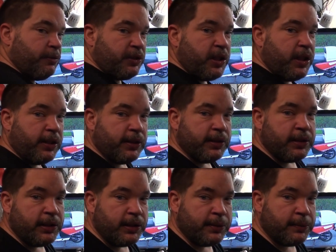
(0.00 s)
I was younger,
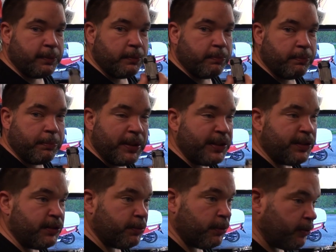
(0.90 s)
these
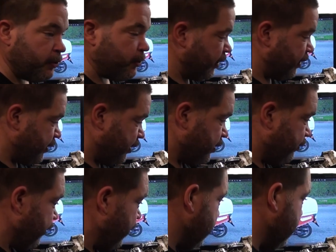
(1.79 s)
bases were a lot easier
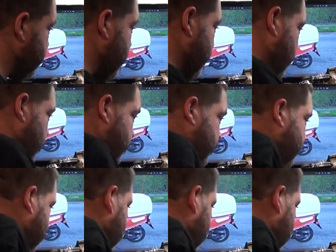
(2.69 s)
to read because they weren't as